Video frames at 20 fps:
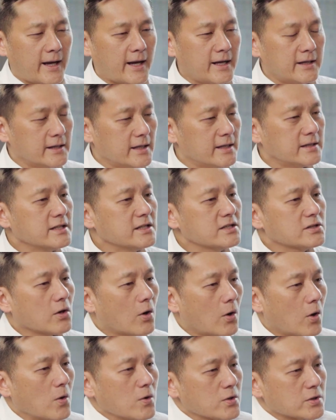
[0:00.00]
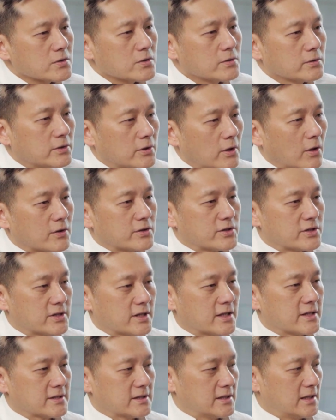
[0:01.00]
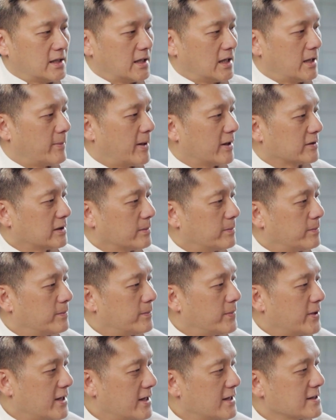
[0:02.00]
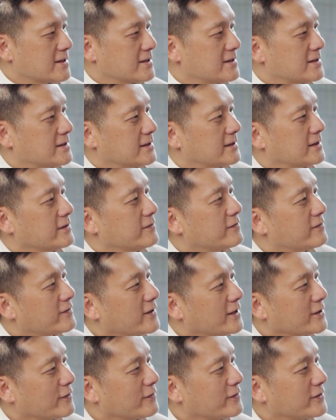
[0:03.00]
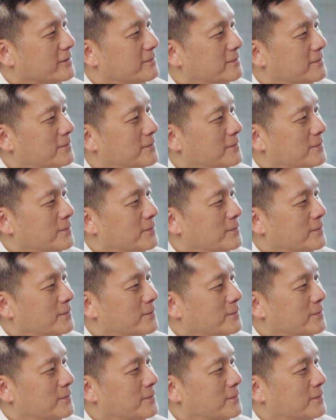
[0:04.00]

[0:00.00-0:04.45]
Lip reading: And it is also not just about the person sitting in front of them.